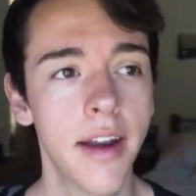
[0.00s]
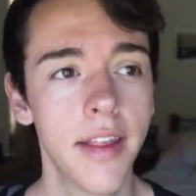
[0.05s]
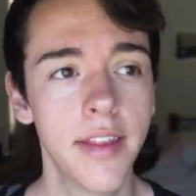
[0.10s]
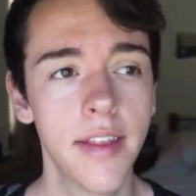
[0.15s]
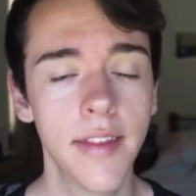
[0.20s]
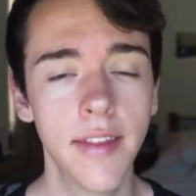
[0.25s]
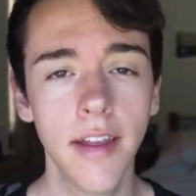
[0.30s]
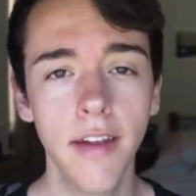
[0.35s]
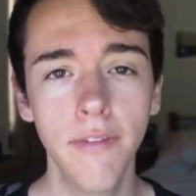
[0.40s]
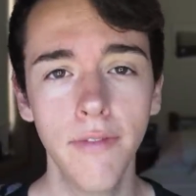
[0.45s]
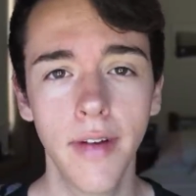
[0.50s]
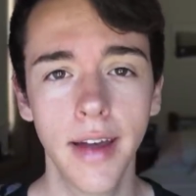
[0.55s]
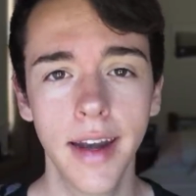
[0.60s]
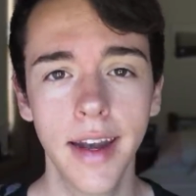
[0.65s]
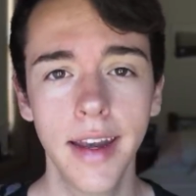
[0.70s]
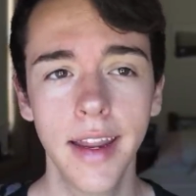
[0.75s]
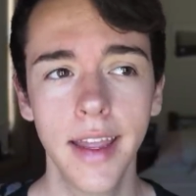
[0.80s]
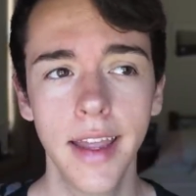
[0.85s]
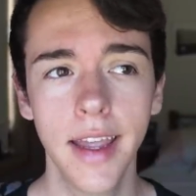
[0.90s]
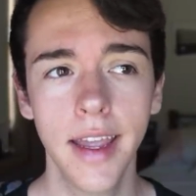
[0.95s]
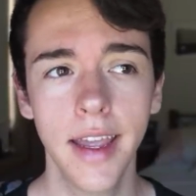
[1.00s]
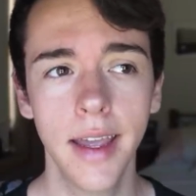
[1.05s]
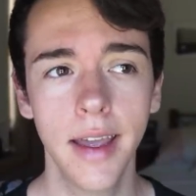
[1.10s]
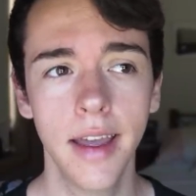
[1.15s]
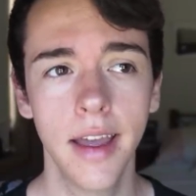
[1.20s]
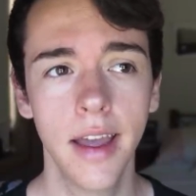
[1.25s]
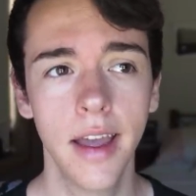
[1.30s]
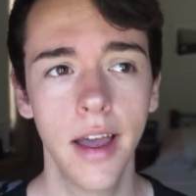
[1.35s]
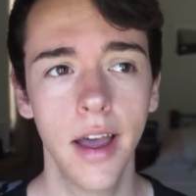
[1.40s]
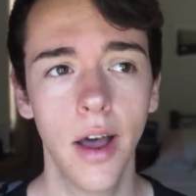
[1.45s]
And it's just so funny to
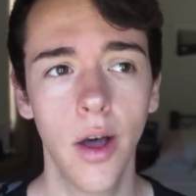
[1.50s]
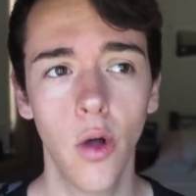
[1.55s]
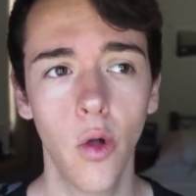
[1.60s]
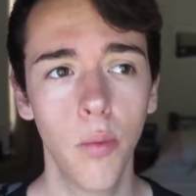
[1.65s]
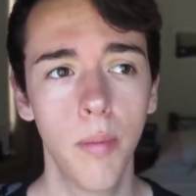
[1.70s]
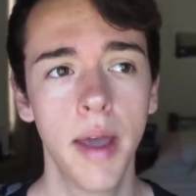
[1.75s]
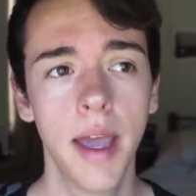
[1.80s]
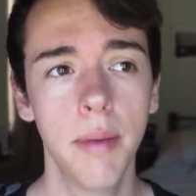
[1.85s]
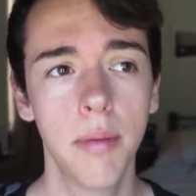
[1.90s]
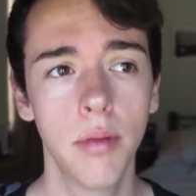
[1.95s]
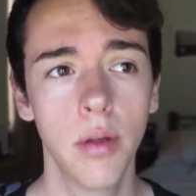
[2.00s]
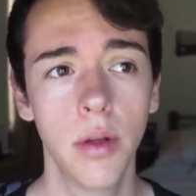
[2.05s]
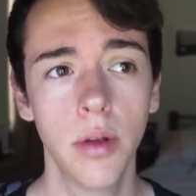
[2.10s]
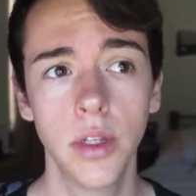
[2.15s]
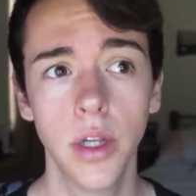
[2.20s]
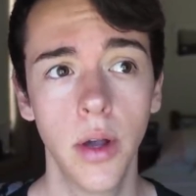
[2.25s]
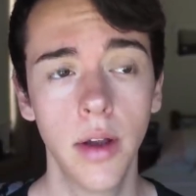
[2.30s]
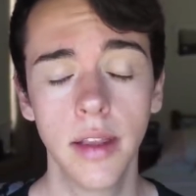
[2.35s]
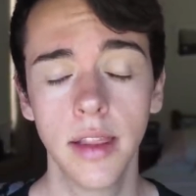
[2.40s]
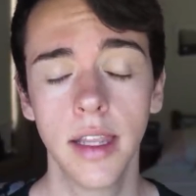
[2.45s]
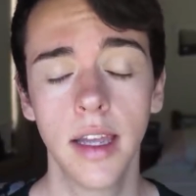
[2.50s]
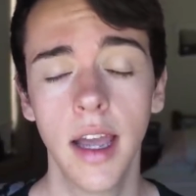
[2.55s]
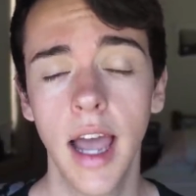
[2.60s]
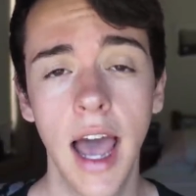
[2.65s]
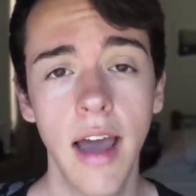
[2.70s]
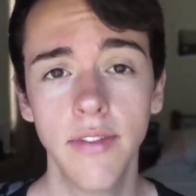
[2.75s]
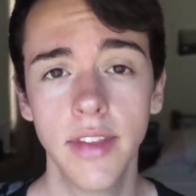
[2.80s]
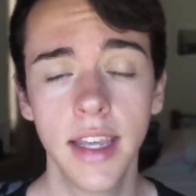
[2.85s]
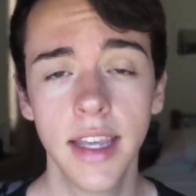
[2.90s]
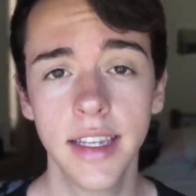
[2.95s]
hear old people who don't
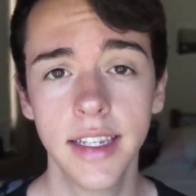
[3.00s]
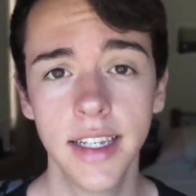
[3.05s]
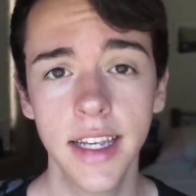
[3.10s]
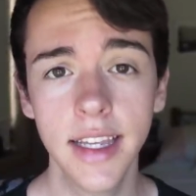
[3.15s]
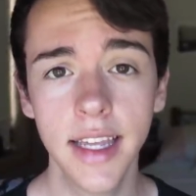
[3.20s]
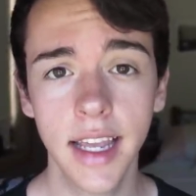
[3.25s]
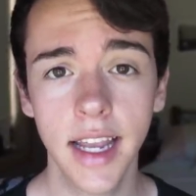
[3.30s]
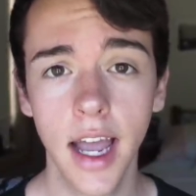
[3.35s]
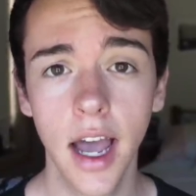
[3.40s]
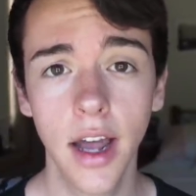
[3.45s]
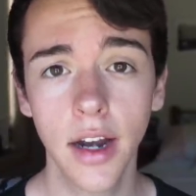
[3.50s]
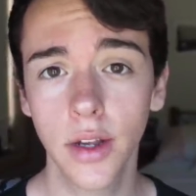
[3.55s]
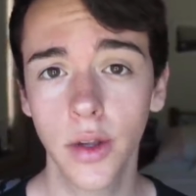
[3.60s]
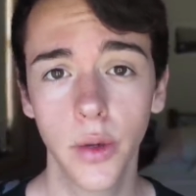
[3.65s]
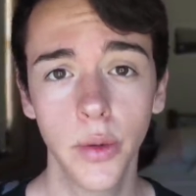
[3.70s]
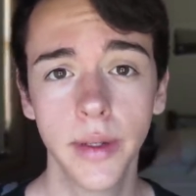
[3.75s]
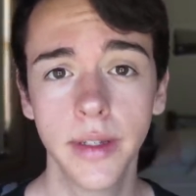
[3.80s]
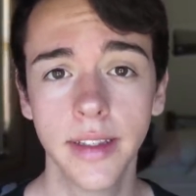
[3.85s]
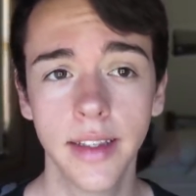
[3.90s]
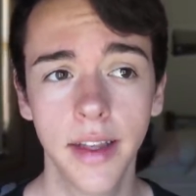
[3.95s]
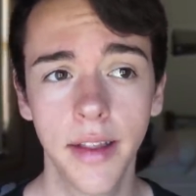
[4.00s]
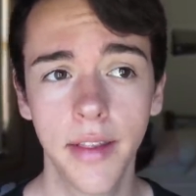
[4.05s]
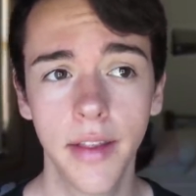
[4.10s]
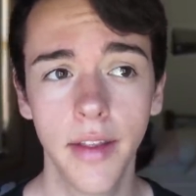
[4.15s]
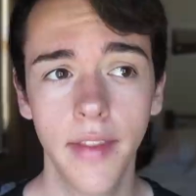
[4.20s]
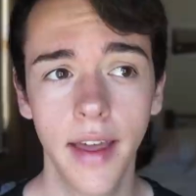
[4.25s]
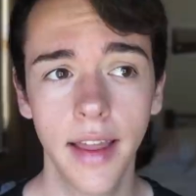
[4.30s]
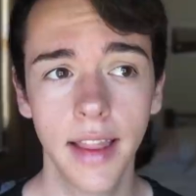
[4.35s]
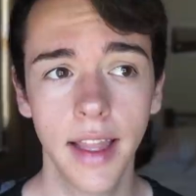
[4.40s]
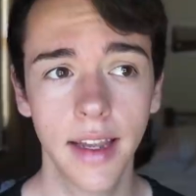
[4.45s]
have the internet, they can't Google it,
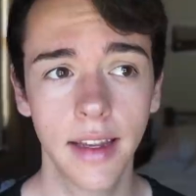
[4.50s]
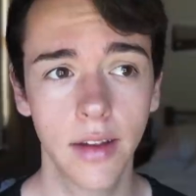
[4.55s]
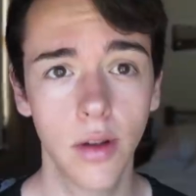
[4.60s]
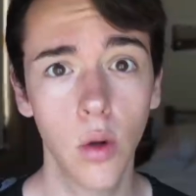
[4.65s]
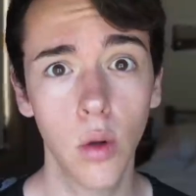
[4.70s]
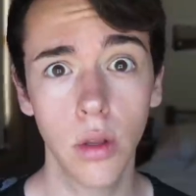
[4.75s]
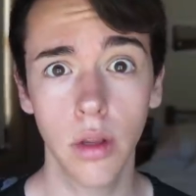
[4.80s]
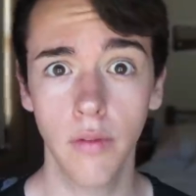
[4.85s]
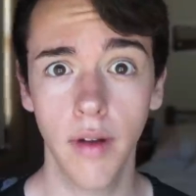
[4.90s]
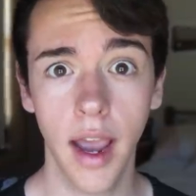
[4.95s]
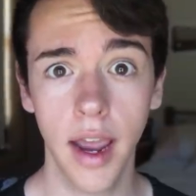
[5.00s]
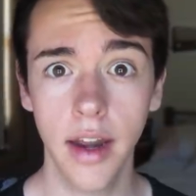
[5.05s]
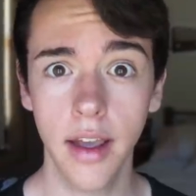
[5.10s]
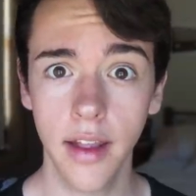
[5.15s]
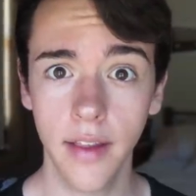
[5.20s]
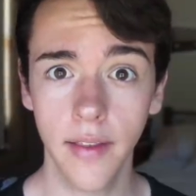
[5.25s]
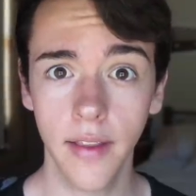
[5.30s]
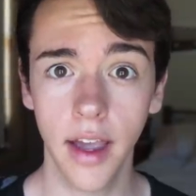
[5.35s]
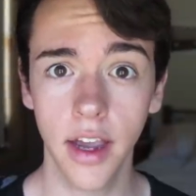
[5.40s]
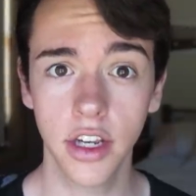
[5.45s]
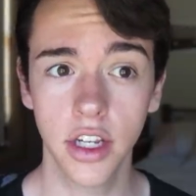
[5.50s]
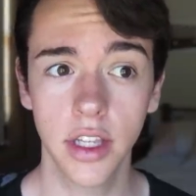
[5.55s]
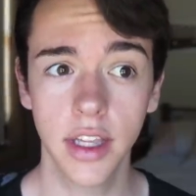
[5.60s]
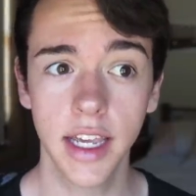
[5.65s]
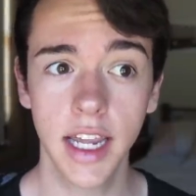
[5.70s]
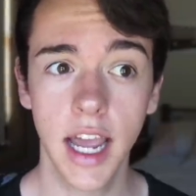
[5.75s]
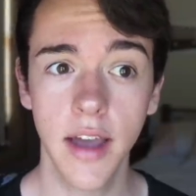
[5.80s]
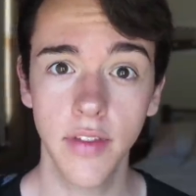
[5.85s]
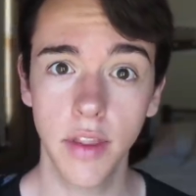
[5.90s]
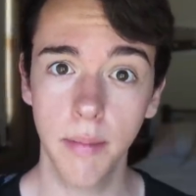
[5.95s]
so they like call a radio station,
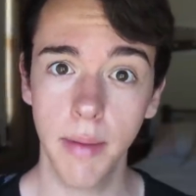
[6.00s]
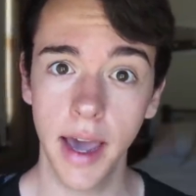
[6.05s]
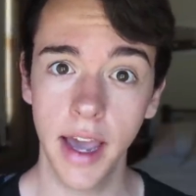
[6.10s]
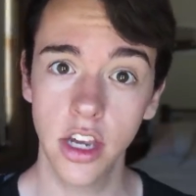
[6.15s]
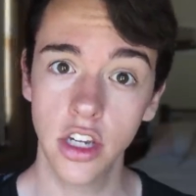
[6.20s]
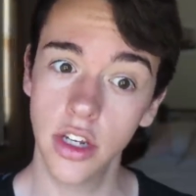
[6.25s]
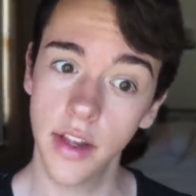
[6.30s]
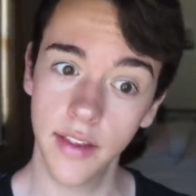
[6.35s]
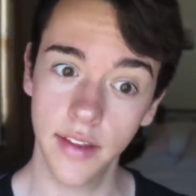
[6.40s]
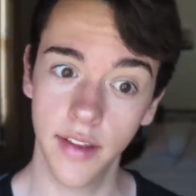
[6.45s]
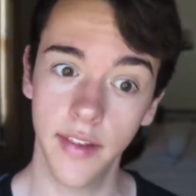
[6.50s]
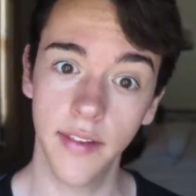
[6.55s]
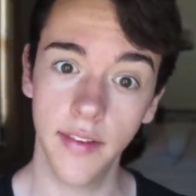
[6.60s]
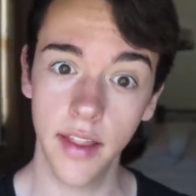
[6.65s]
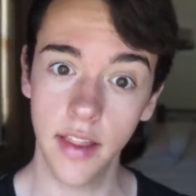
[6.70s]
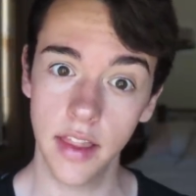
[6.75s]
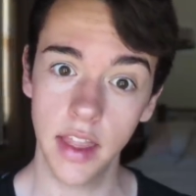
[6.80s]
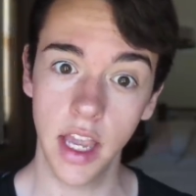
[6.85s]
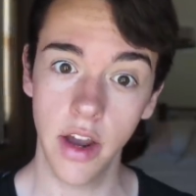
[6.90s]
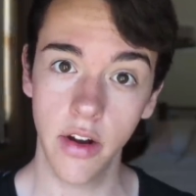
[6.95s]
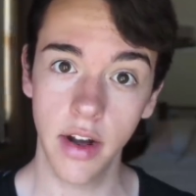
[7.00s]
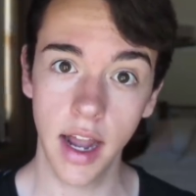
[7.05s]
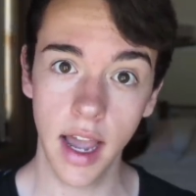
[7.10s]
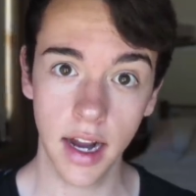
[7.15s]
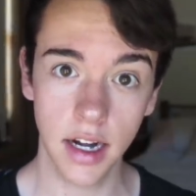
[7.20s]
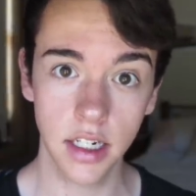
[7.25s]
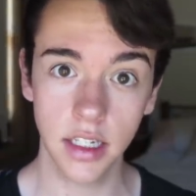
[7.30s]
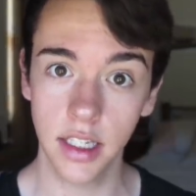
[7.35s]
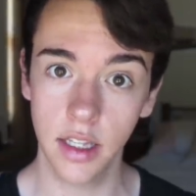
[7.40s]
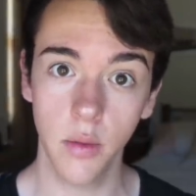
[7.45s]
they have the patience to sit there and
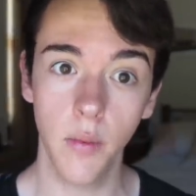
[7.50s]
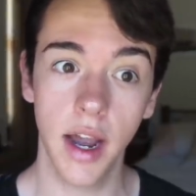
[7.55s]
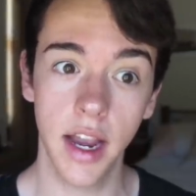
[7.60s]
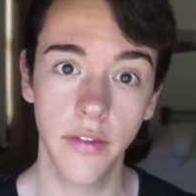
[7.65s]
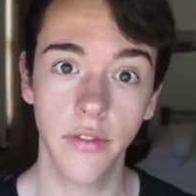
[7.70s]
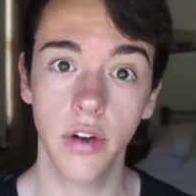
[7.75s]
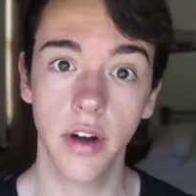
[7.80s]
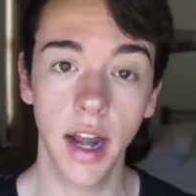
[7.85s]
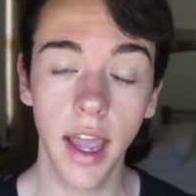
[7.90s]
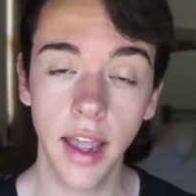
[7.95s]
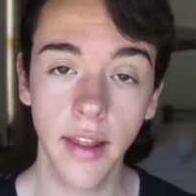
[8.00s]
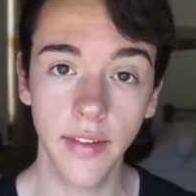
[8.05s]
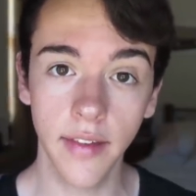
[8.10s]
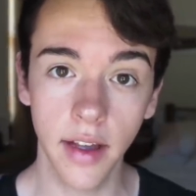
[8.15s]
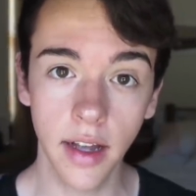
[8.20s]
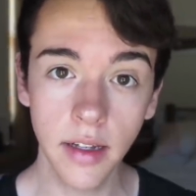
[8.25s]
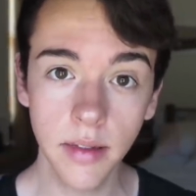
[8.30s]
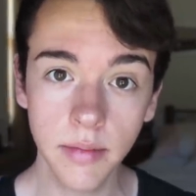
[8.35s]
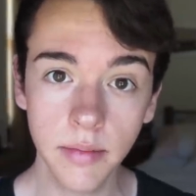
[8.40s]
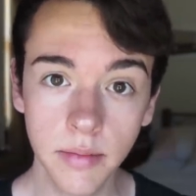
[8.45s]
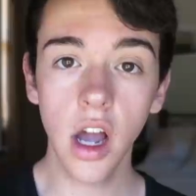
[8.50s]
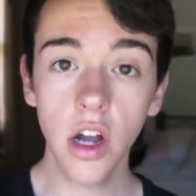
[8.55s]
actually wait for an answer.